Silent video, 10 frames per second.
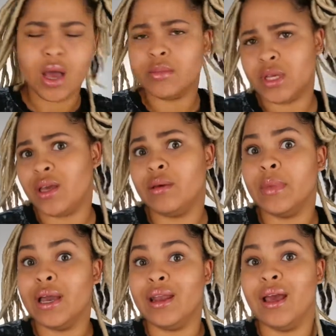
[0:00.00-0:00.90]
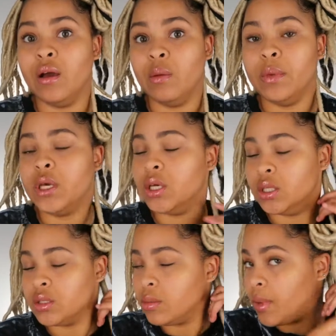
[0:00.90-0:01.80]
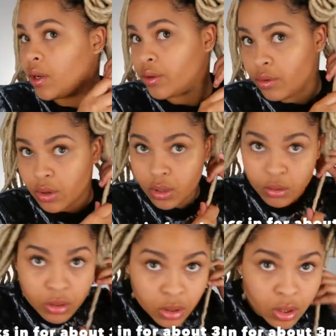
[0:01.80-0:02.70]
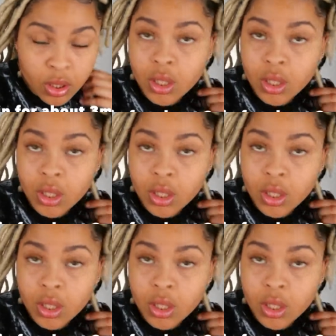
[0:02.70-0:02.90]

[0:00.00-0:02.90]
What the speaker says: I'm taking mine out because my new growth